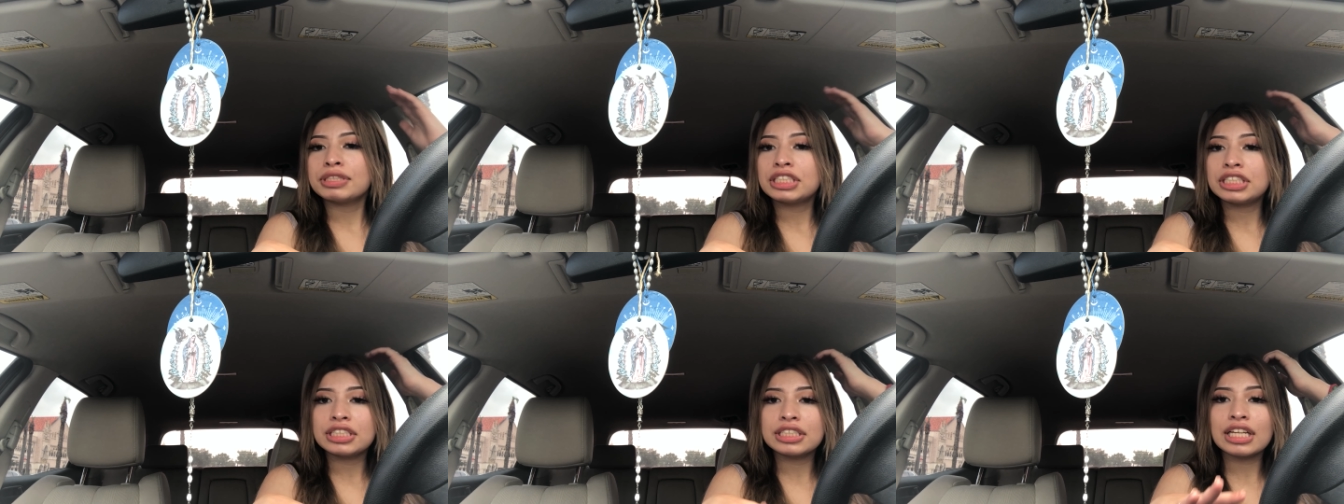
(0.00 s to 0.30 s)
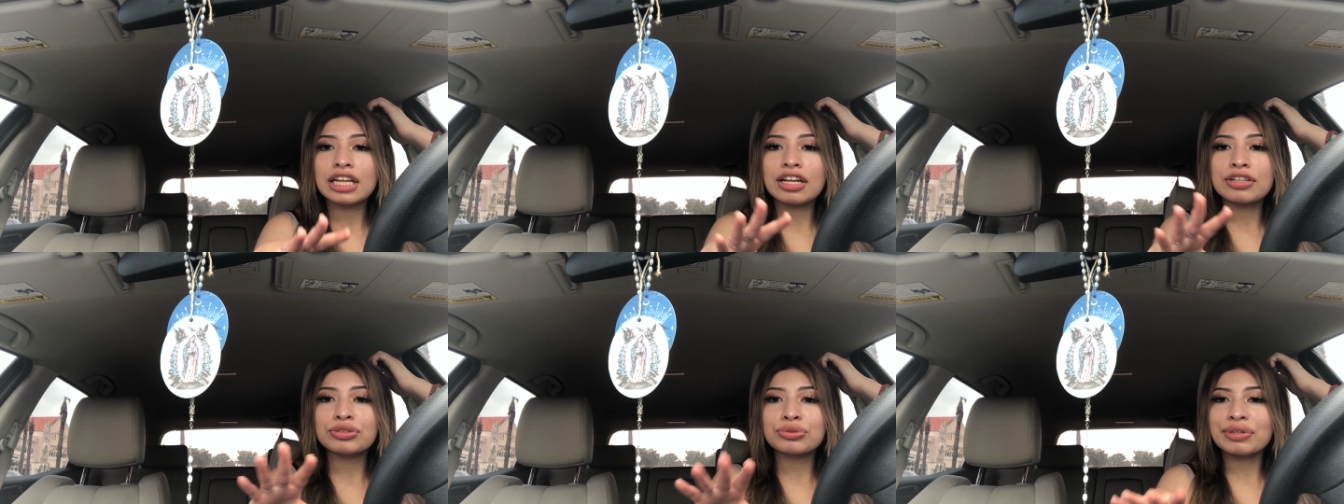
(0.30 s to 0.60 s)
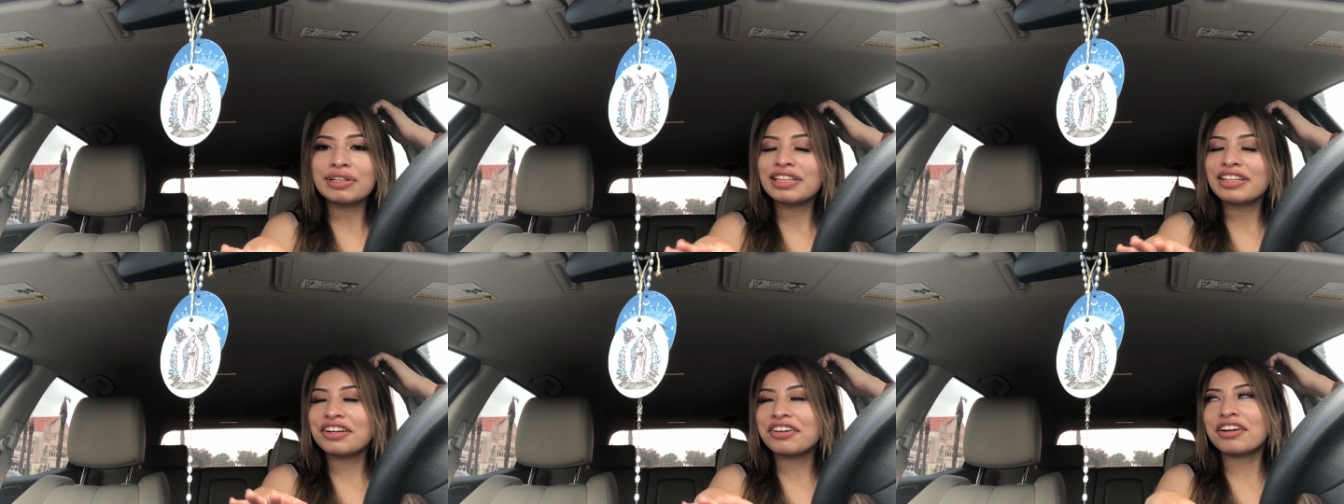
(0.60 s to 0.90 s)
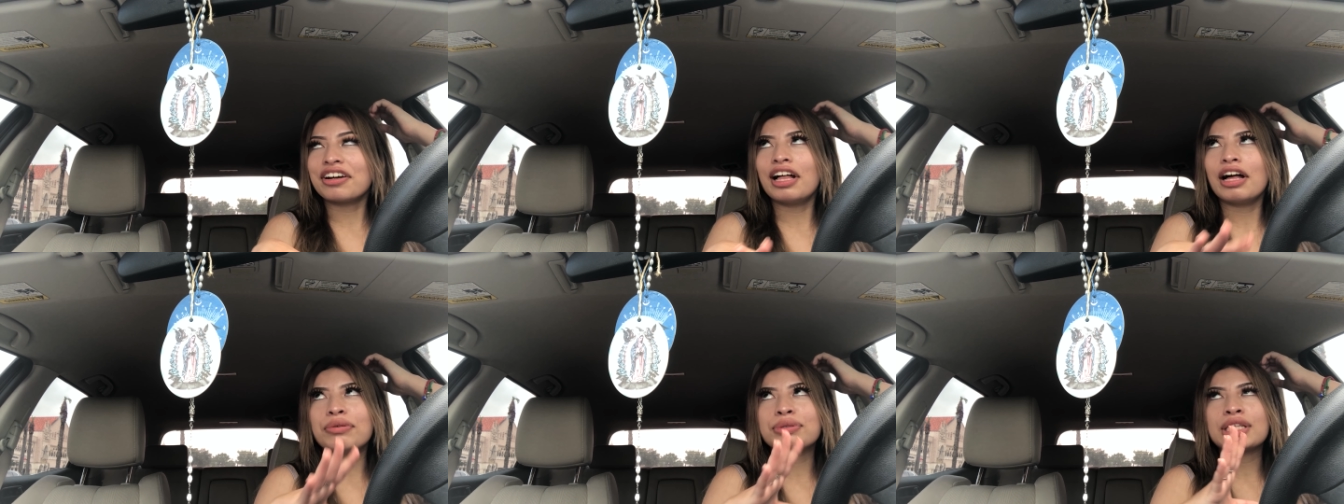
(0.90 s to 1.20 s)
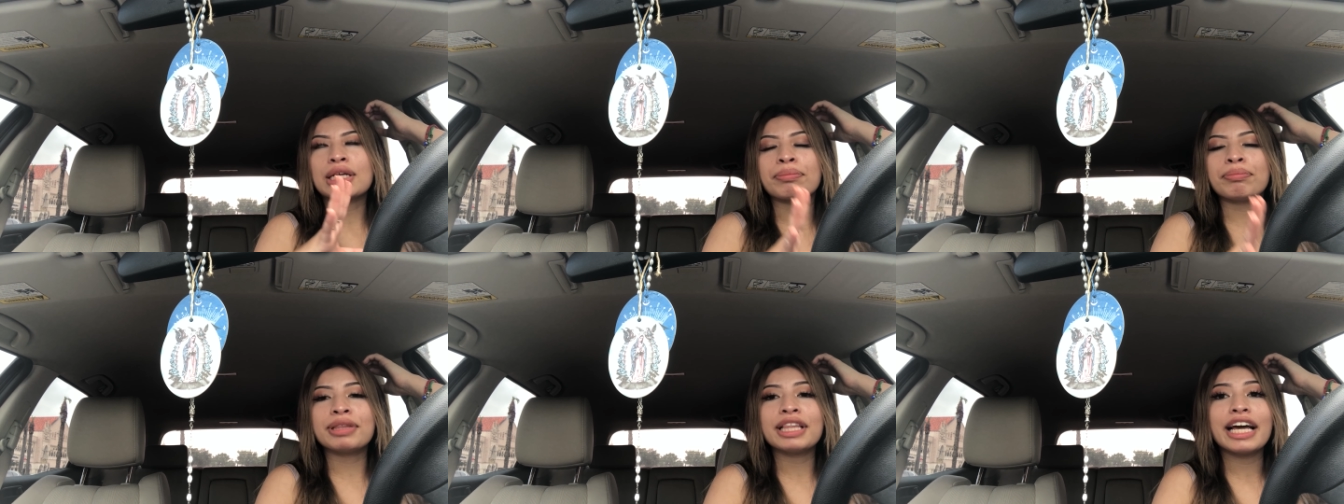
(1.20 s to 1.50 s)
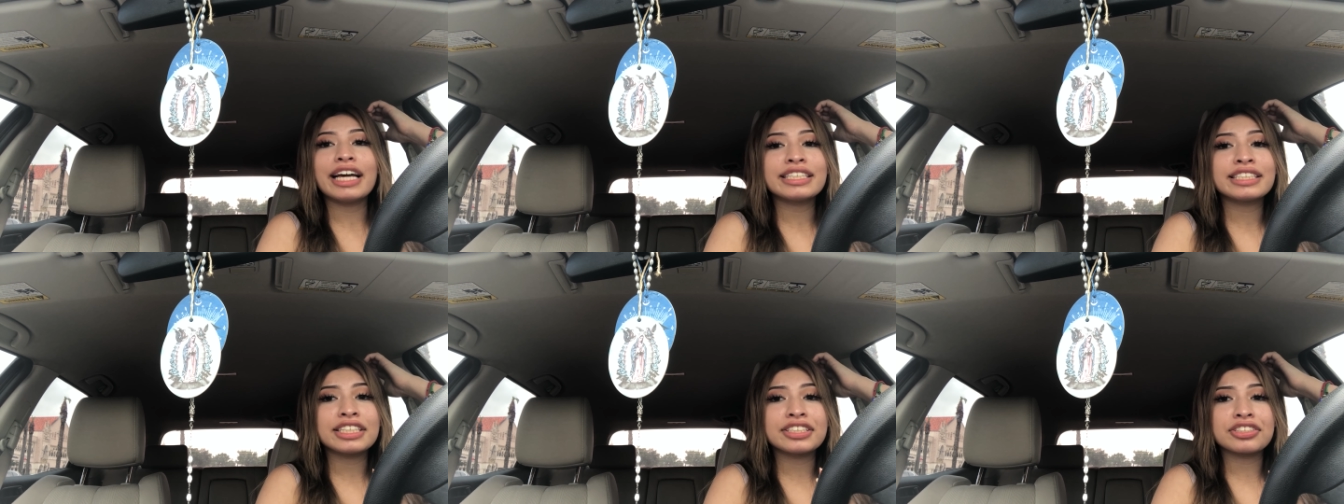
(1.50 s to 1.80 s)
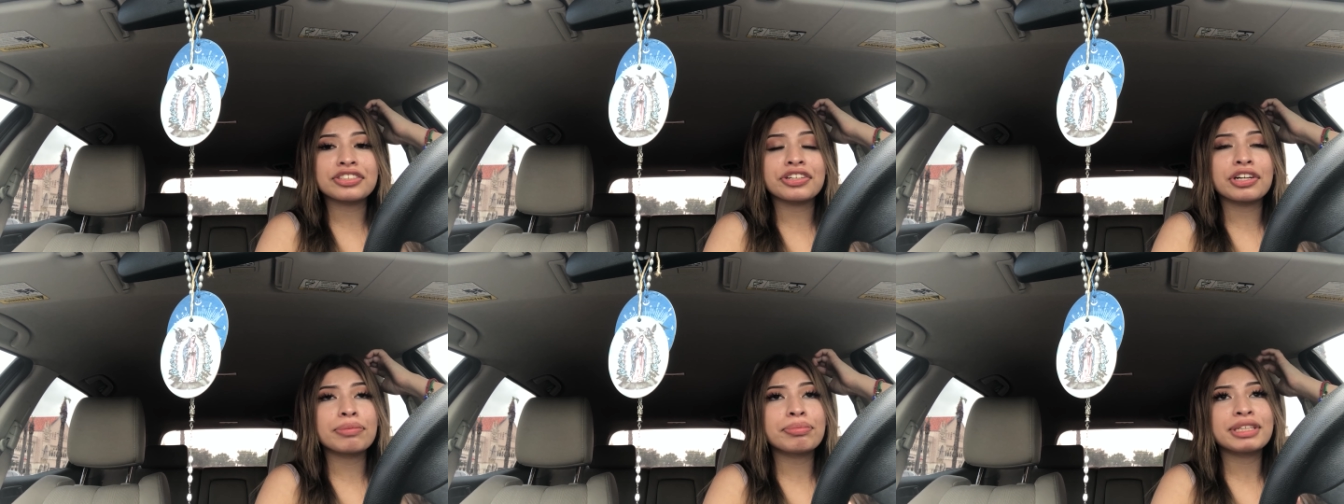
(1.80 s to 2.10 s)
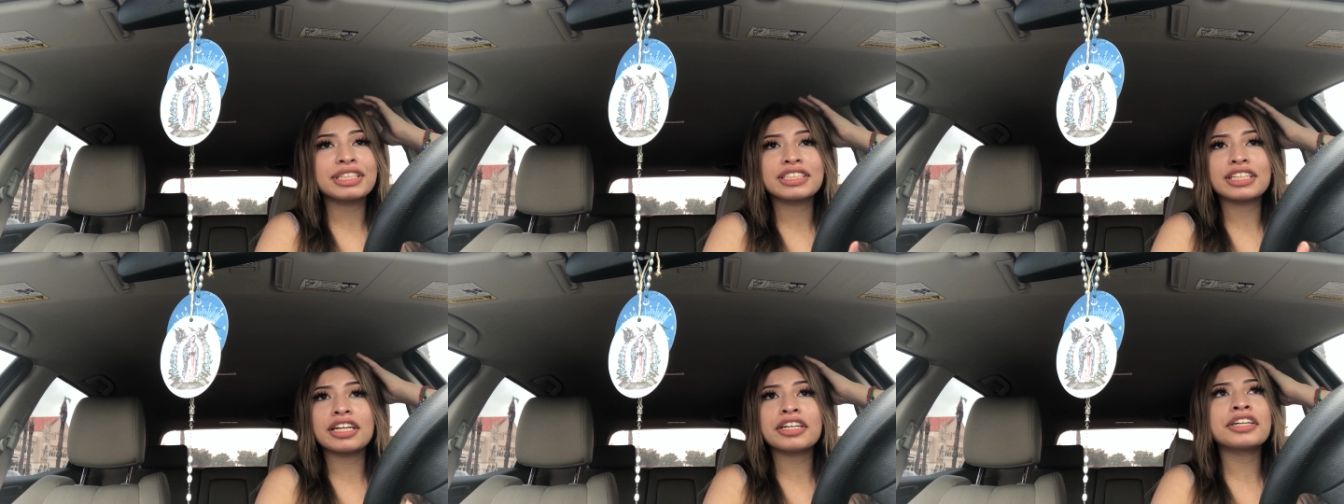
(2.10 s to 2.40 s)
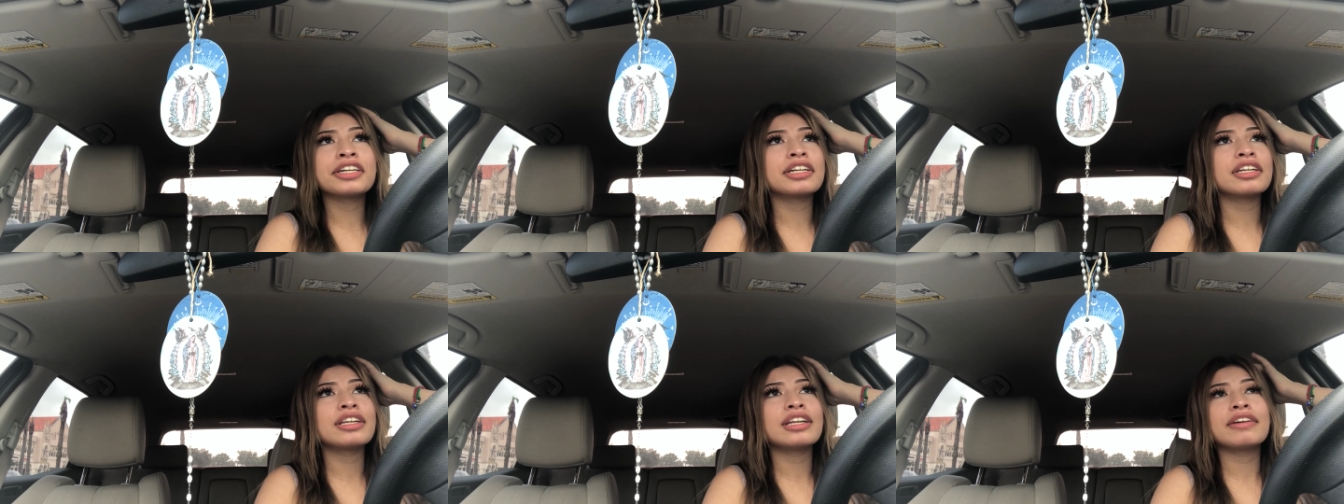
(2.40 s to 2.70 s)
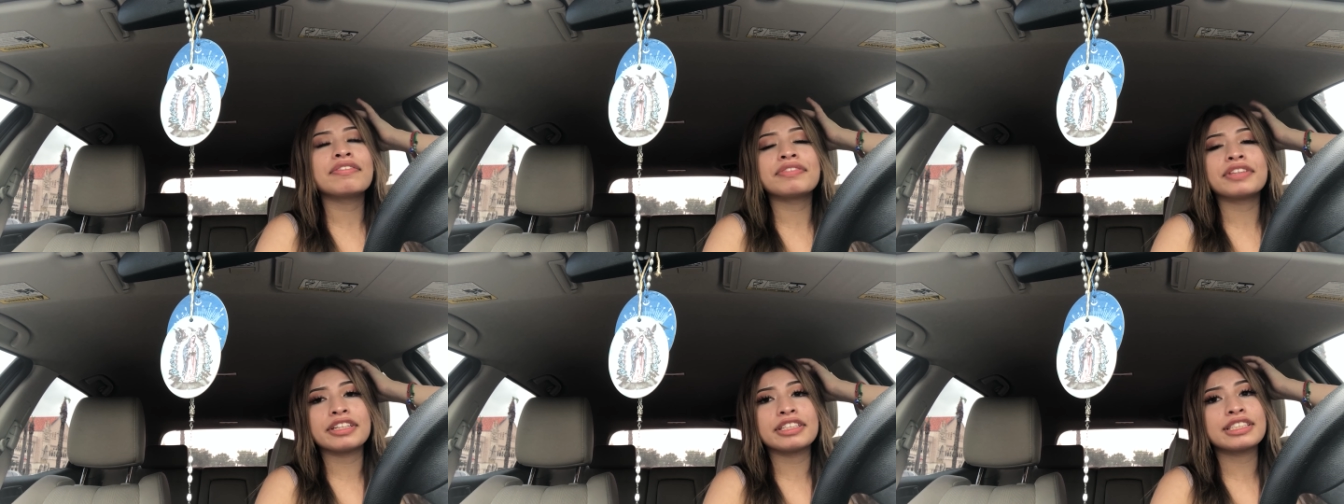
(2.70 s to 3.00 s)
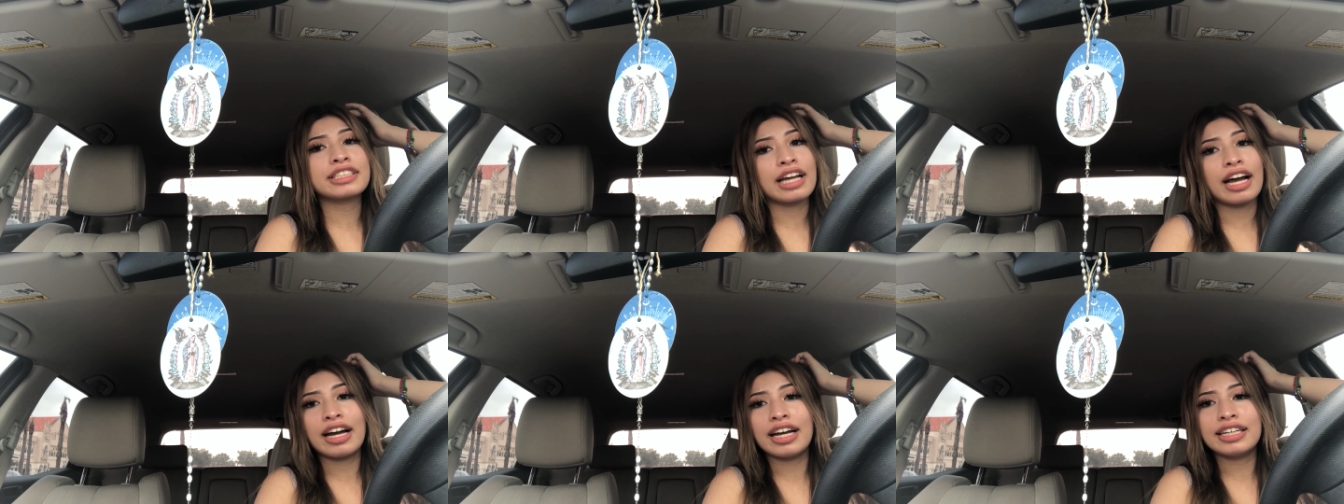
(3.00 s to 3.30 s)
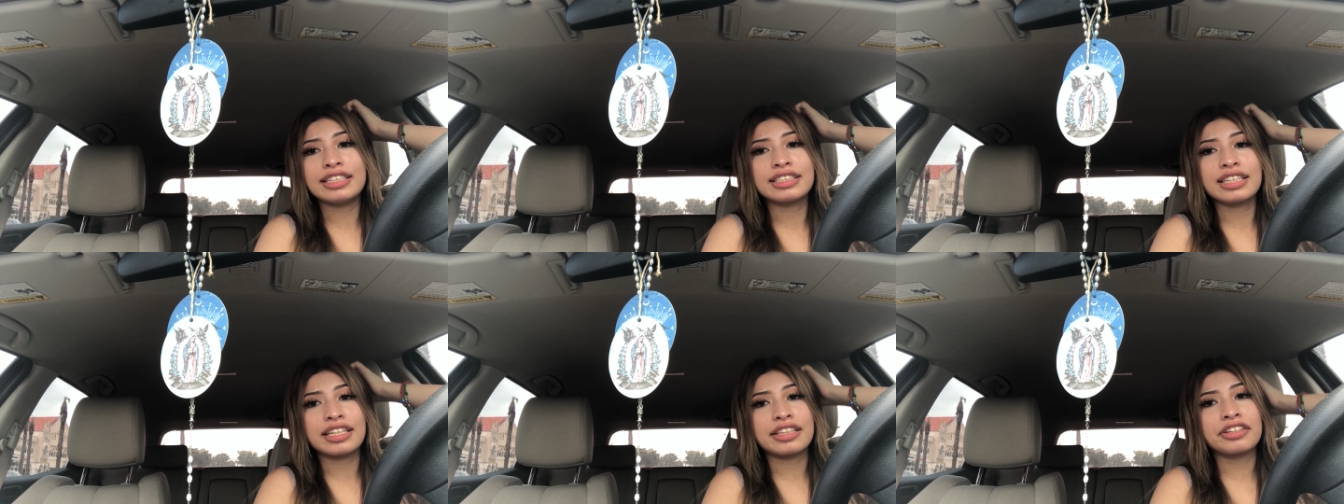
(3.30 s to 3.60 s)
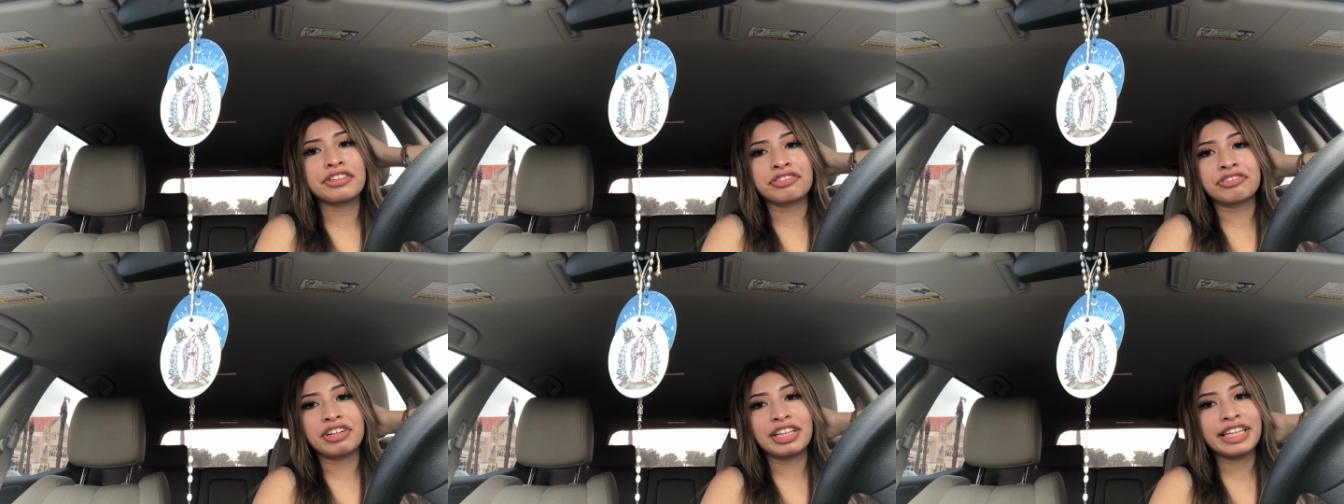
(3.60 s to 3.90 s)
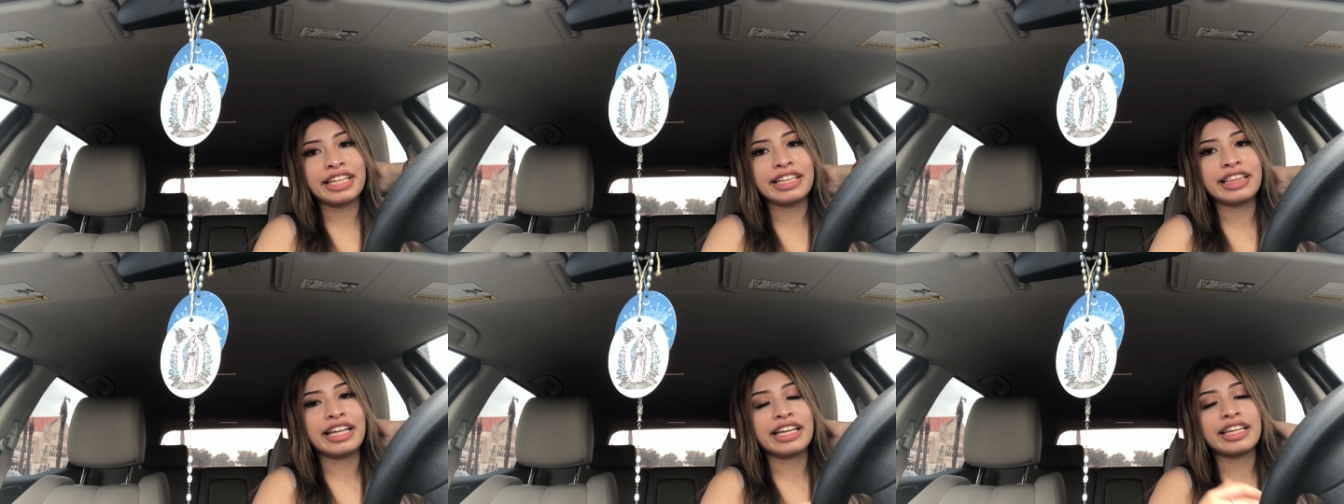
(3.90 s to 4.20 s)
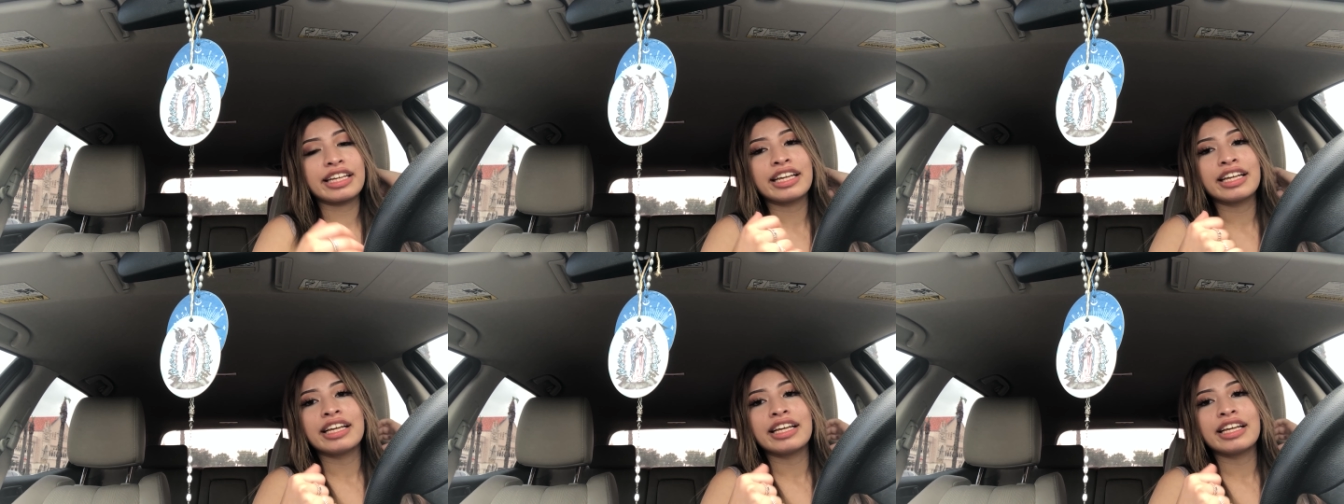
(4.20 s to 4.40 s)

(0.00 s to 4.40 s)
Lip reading: She's like a short little girl. I was like, bless, it's a girl, because I heard if it's guys, like, they're really like,